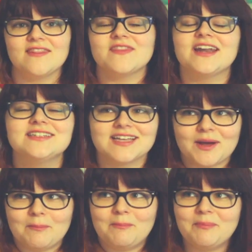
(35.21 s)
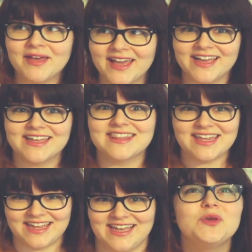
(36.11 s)
That is like a big
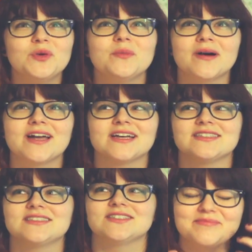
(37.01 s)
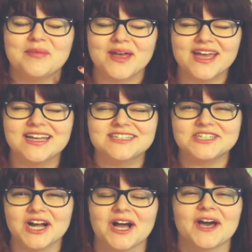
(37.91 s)
thing, humongous, big
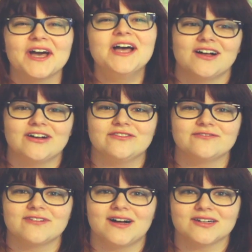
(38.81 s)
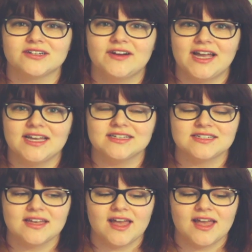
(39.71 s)
chunk of our grade.